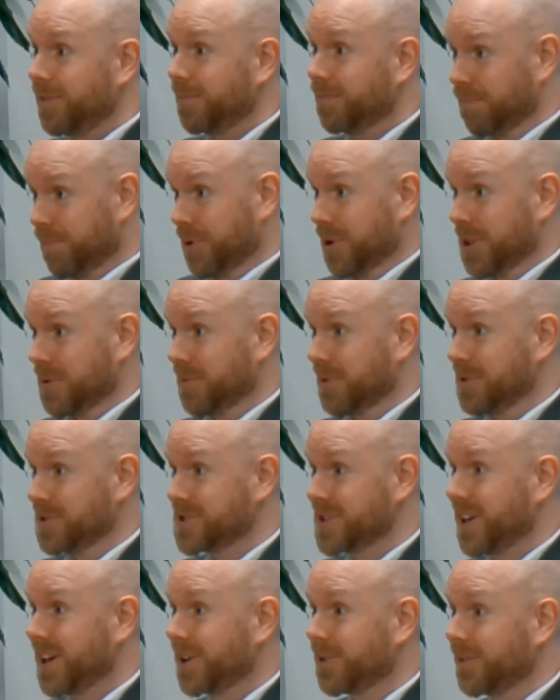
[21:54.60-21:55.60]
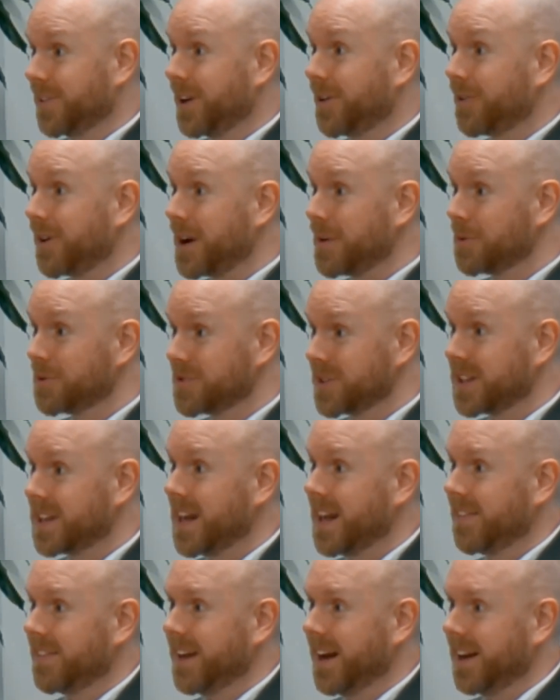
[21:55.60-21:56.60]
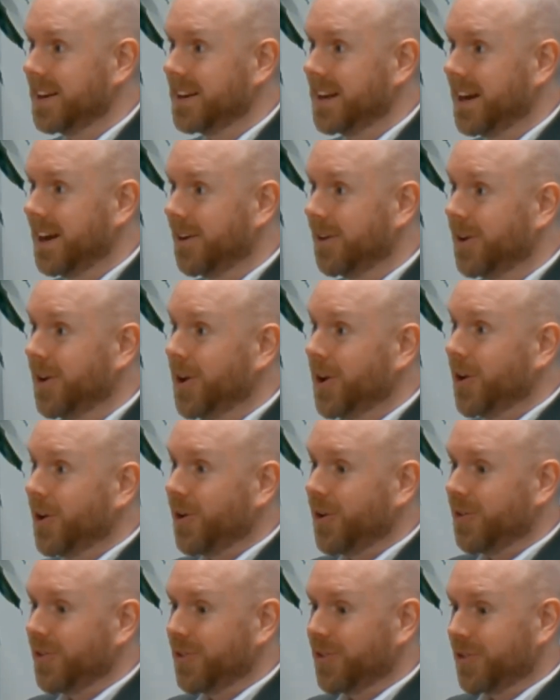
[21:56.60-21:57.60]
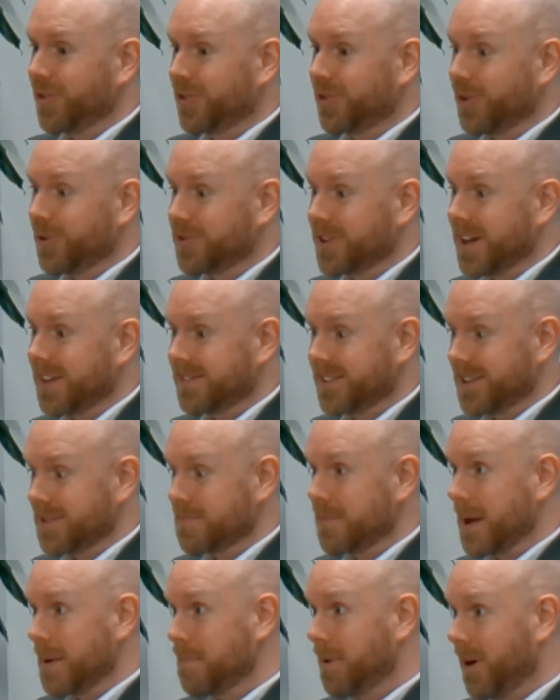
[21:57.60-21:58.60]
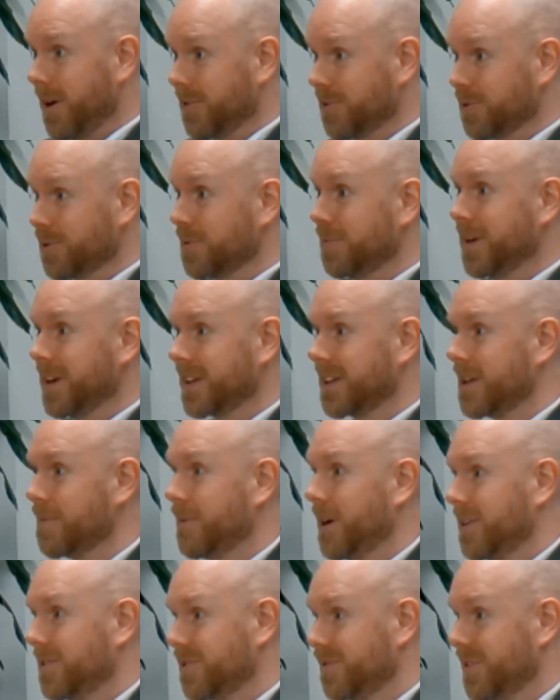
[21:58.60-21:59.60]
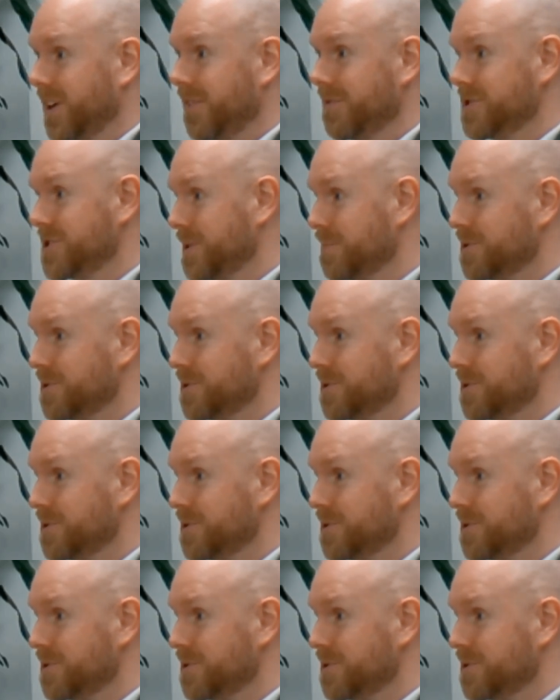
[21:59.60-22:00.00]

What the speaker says: putting them on the title, they're able to get that now. Those assets may pass automatically by survivorship